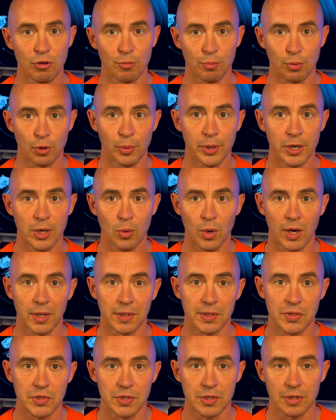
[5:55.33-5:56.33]
to power
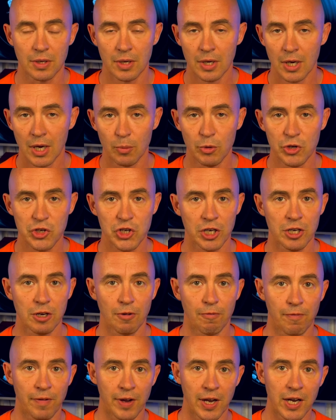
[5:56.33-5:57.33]
quality, which can
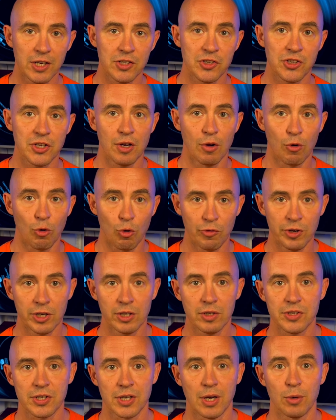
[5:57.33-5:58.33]
affect the
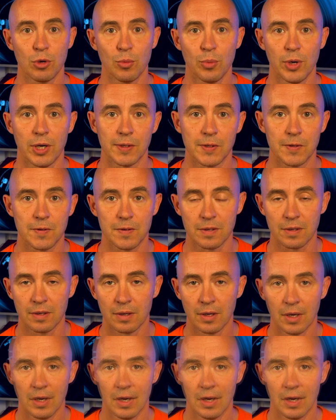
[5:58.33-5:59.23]
overall sound quality.